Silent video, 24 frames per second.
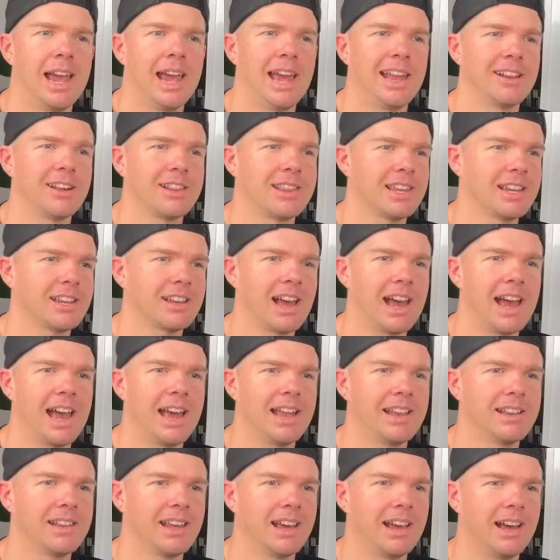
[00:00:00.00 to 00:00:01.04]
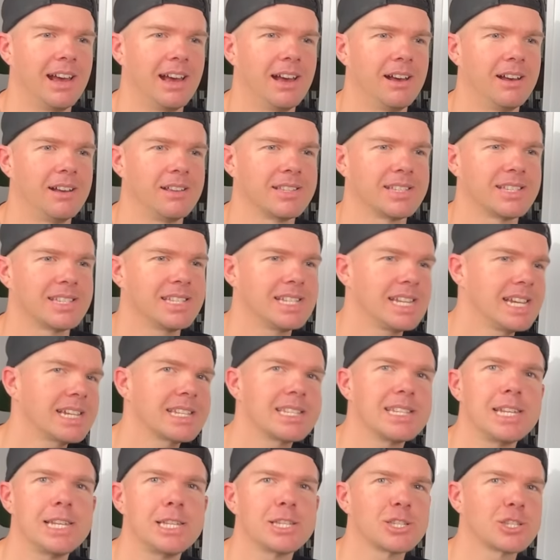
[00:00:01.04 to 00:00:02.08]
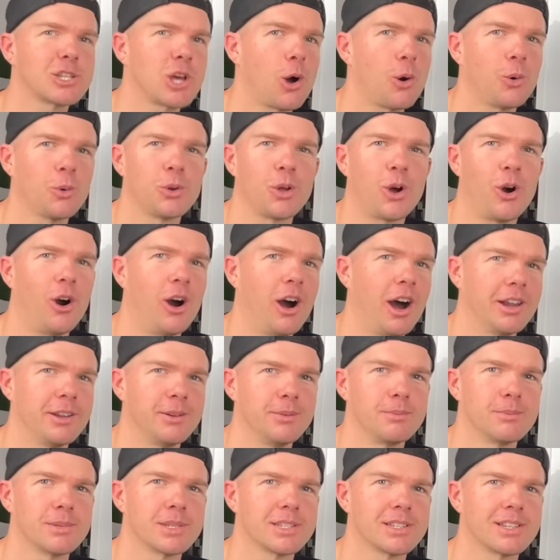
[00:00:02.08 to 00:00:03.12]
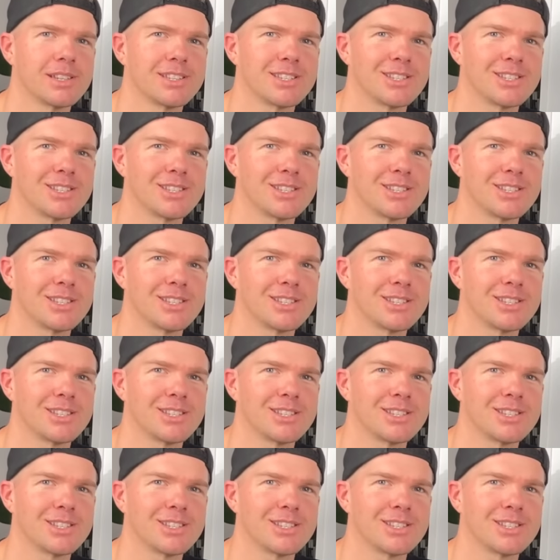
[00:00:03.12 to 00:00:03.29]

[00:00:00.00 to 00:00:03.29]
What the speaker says: and I think I had 60 sold items.